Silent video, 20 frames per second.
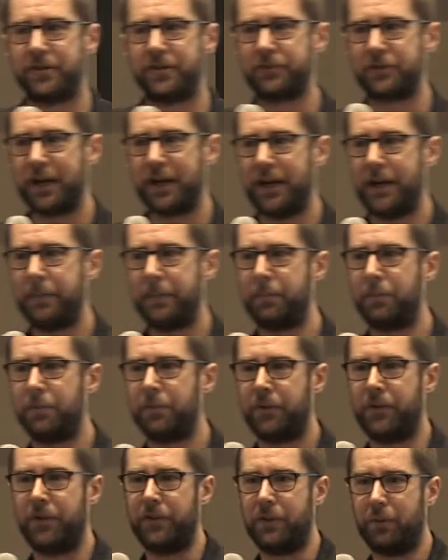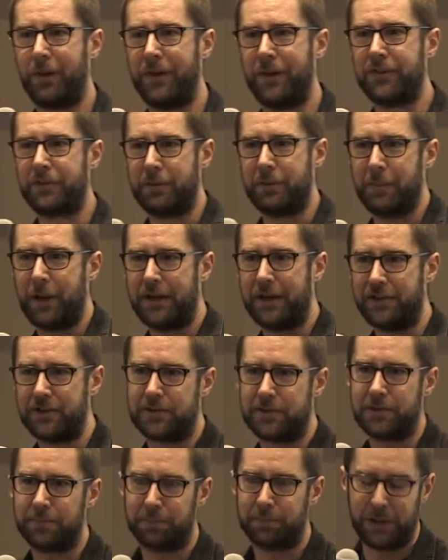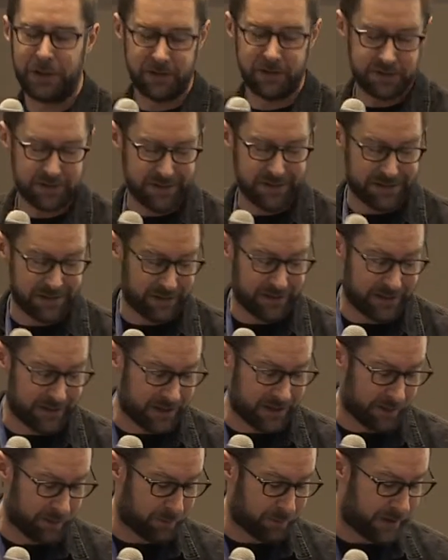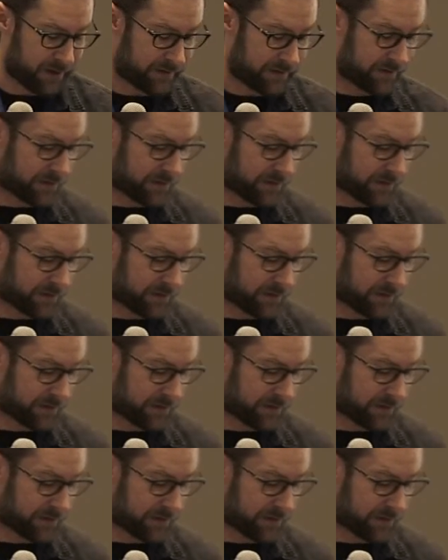of time than the ones that we might be used to dealing in other ways.